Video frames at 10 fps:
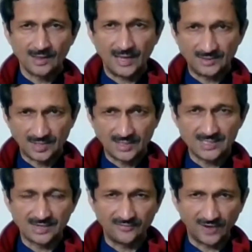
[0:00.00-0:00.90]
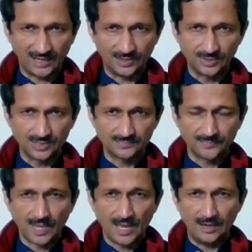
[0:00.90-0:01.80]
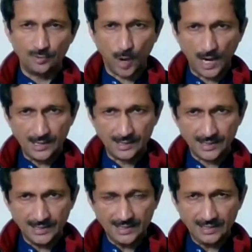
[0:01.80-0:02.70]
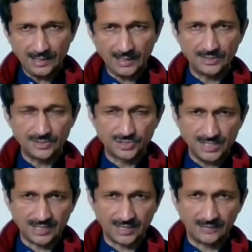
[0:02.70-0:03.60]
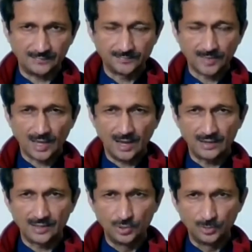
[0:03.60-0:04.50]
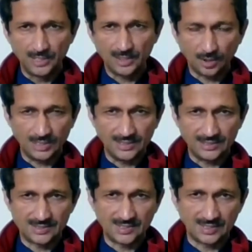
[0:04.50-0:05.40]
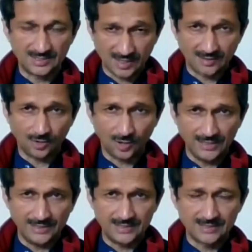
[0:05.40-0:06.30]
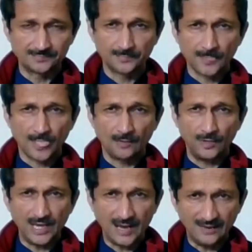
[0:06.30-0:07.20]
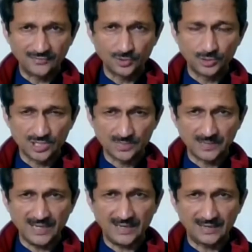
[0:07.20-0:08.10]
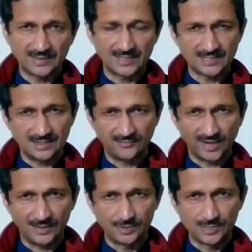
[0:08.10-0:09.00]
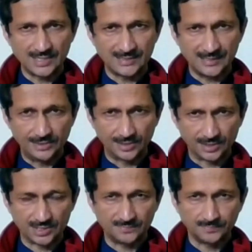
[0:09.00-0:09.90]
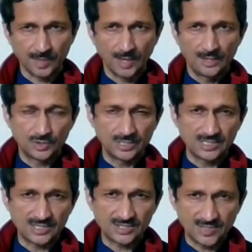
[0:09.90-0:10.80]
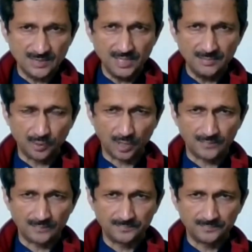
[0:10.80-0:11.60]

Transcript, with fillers: ethics and values. And while dealing and treating our human colleagues, that is our colleagues, we have to display ethics and values as leaders. So it is extremely important